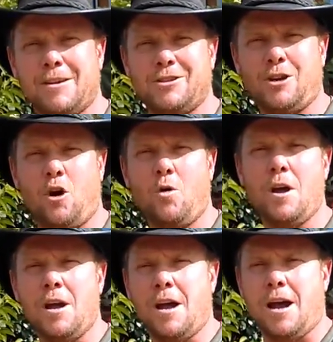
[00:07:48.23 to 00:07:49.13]
So
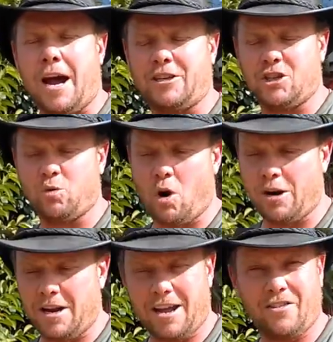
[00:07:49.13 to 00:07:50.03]
I just
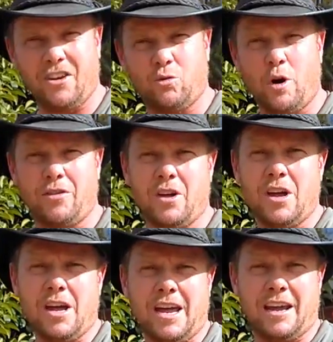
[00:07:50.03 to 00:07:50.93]
wanted to end this with
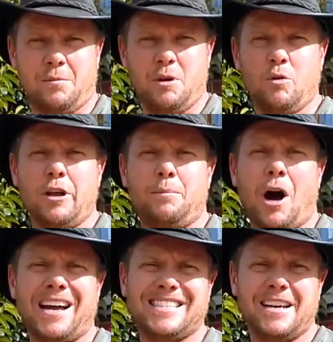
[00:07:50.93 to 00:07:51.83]
it can be really
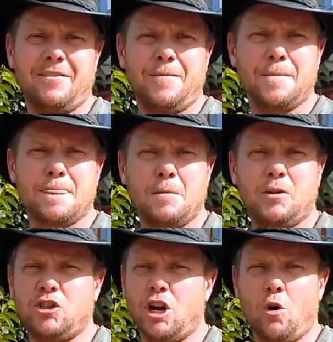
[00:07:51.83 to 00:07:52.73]
positive,
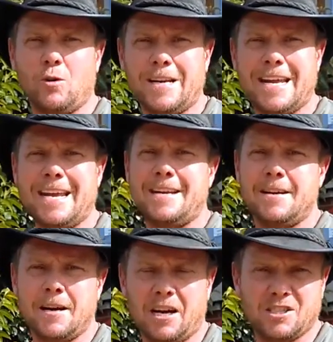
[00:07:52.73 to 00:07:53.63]
but you don't need
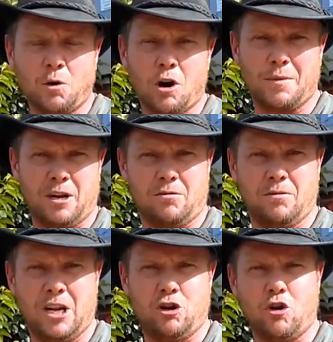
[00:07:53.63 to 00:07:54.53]
a smart meter
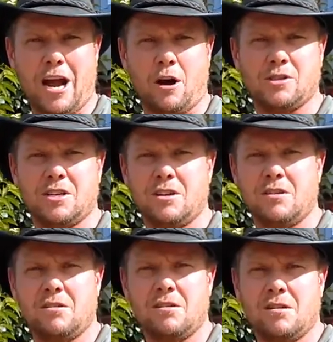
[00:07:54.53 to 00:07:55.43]
in your house.
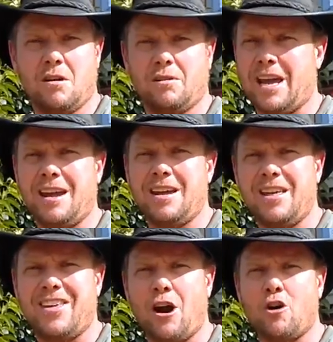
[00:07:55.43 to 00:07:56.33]
Okay?
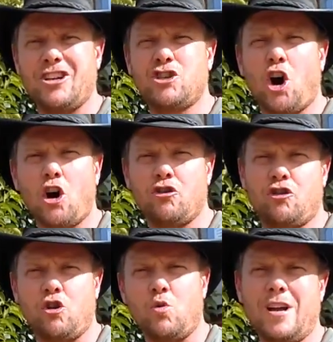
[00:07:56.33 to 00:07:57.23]
They already
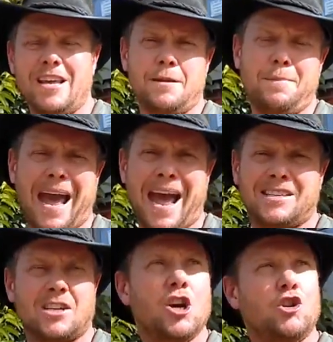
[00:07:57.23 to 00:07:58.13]
charged you in the
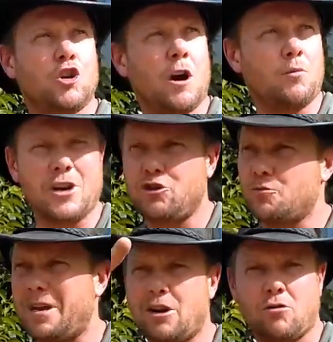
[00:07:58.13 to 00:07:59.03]
past to come read
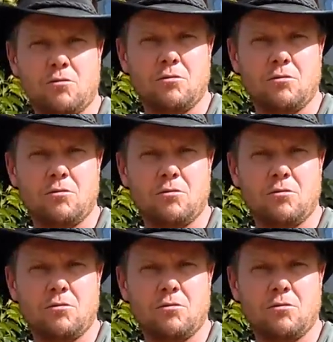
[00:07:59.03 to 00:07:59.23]
your meter.